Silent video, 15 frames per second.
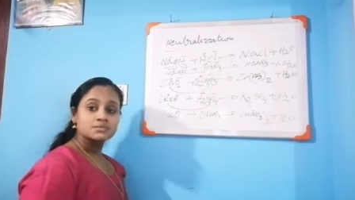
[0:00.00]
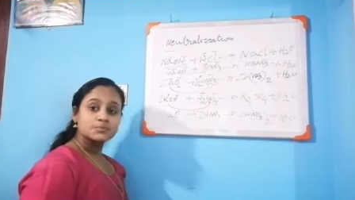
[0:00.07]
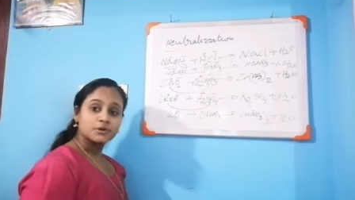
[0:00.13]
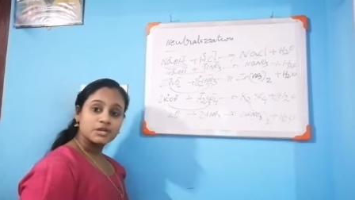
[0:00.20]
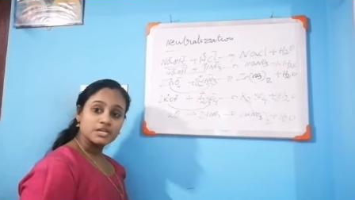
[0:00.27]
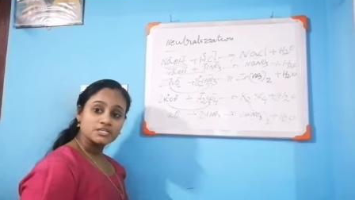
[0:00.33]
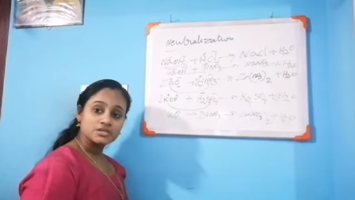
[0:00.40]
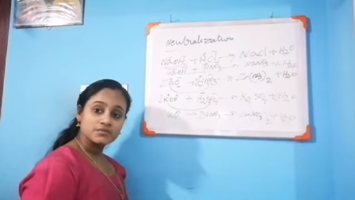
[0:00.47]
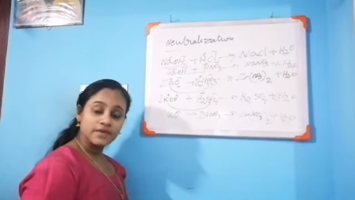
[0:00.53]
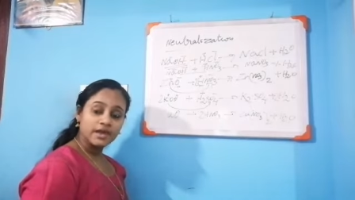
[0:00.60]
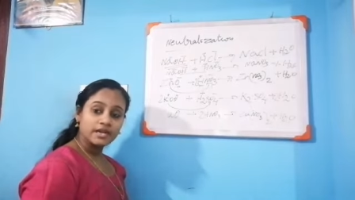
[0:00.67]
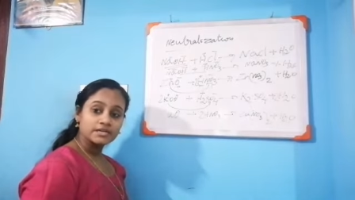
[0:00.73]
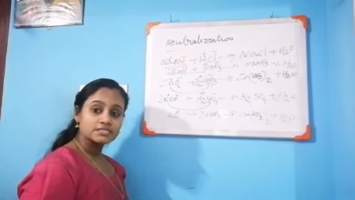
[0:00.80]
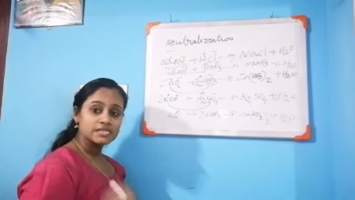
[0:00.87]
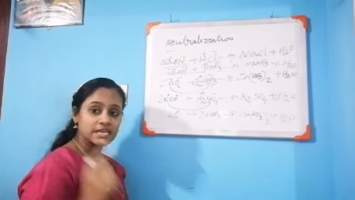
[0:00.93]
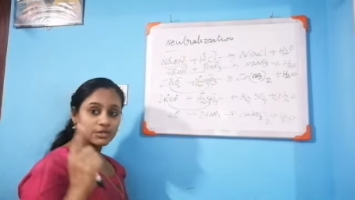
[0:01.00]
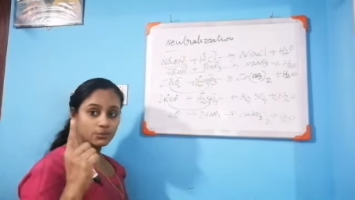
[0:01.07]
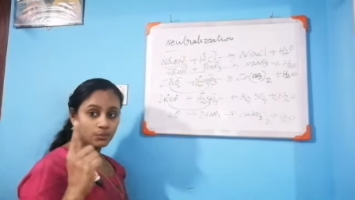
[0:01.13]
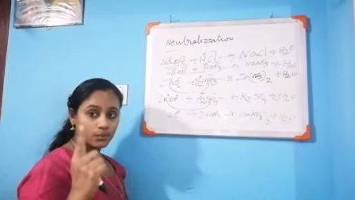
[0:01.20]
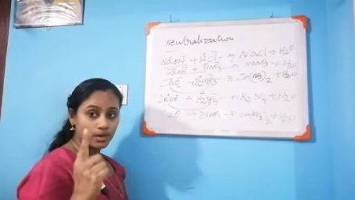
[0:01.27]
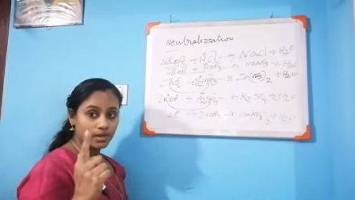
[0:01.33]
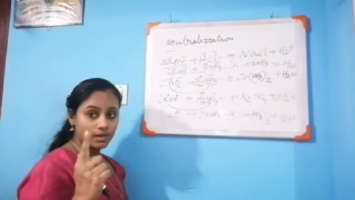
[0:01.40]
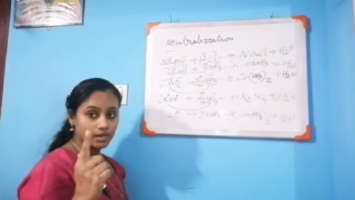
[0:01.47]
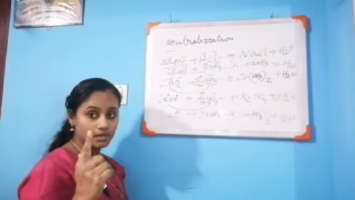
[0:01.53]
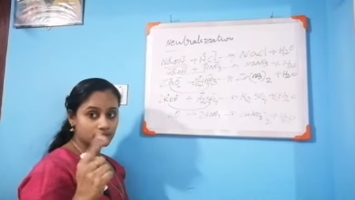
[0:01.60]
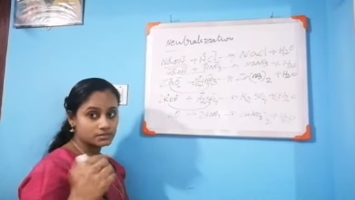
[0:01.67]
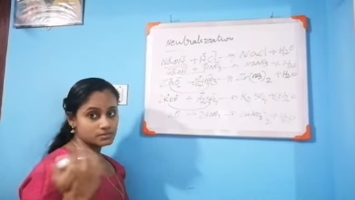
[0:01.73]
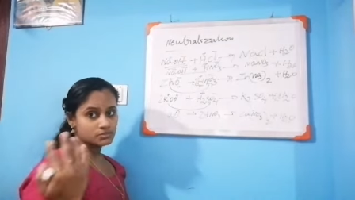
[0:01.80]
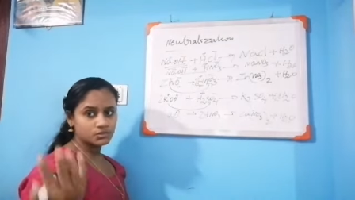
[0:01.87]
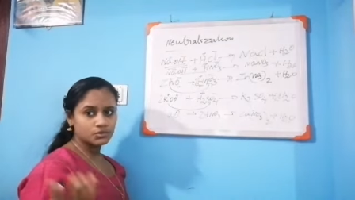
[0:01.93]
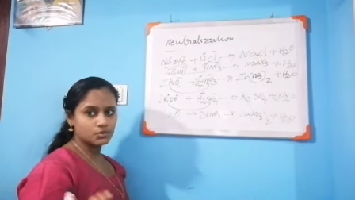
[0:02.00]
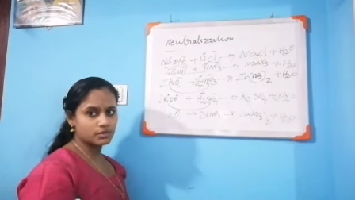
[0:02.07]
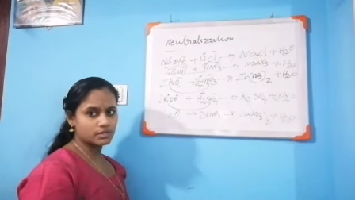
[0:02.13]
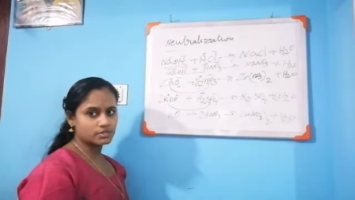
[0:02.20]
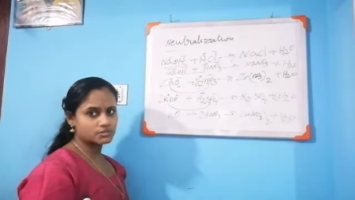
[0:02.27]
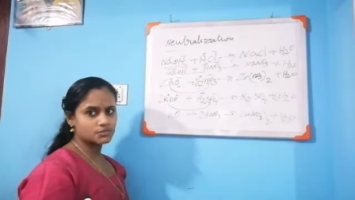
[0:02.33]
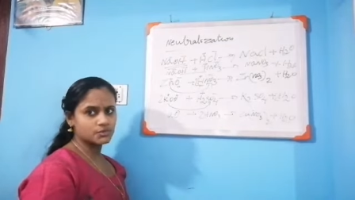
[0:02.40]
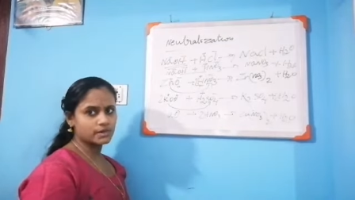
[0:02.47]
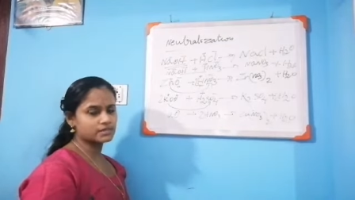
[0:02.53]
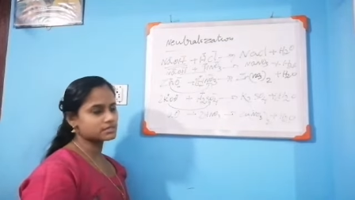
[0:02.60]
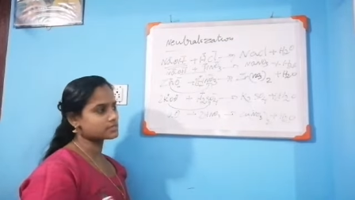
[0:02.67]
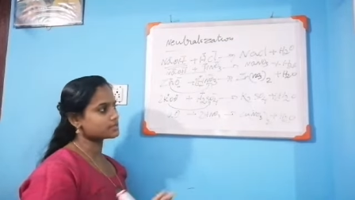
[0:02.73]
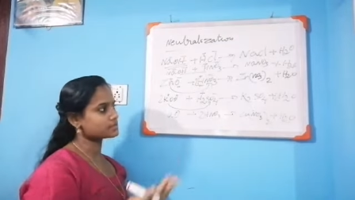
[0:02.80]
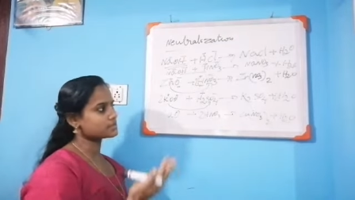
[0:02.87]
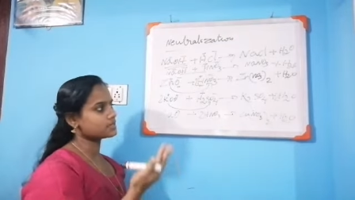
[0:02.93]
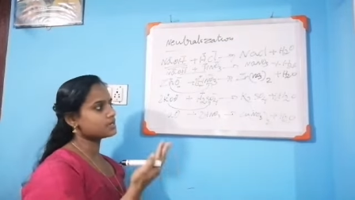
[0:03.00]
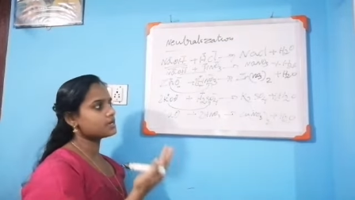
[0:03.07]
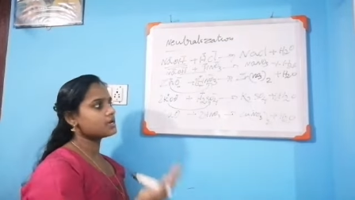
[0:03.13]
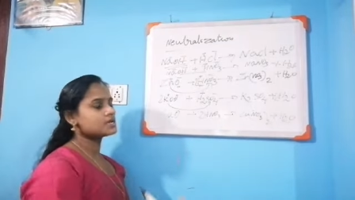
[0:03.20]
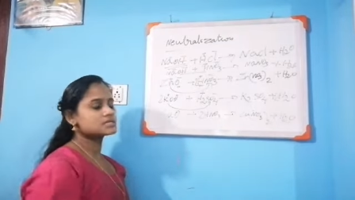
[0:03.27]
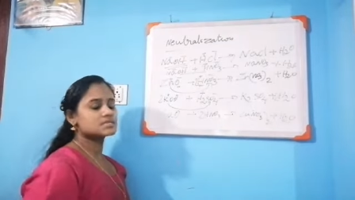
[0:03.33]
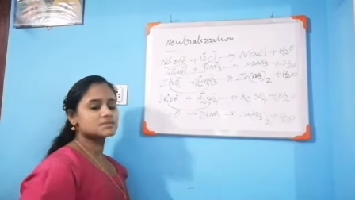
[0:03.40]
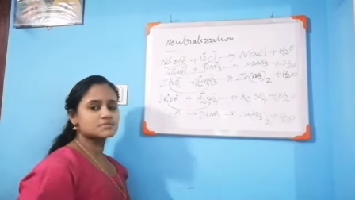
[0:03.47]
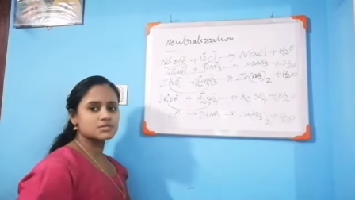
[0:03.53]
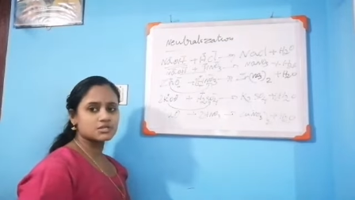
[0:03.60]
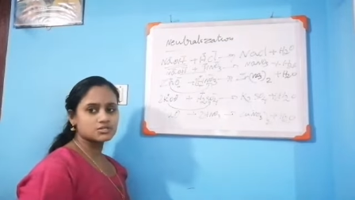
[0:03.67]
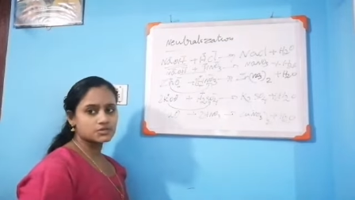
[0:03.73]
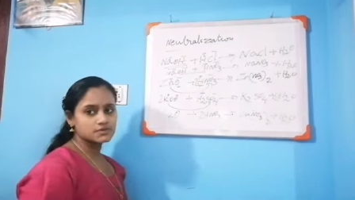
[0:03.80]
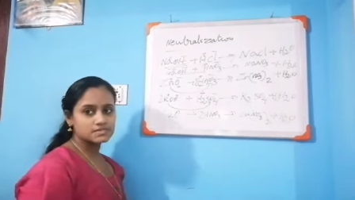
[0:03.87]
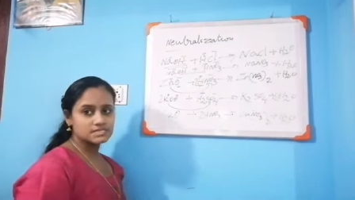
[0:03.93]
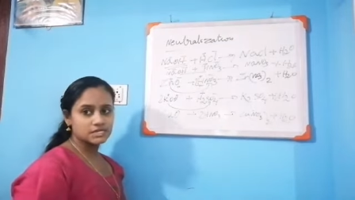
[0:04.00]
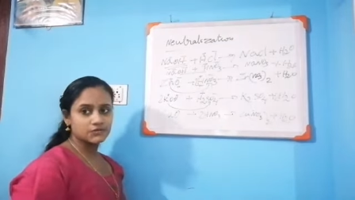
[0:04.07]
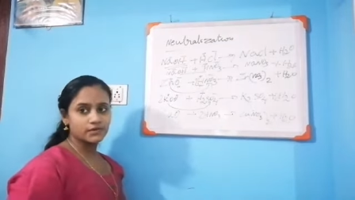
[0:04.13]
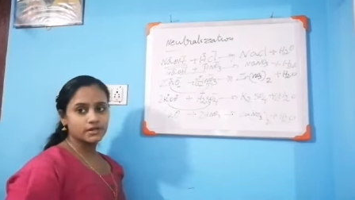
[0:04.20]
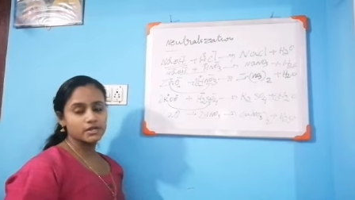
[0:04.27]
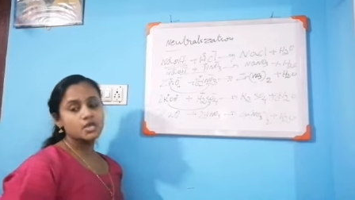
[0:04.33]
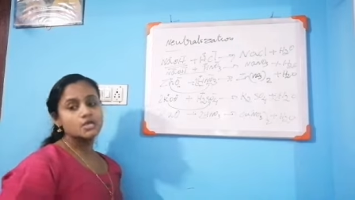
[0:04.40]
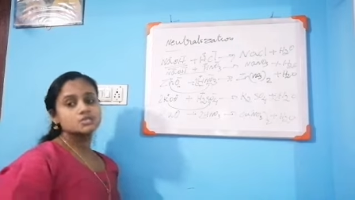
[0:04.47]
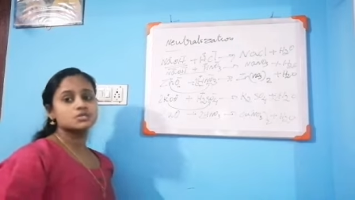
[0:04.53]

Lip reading: Potassium valency 1. So no need to write under the subscript of sulfate.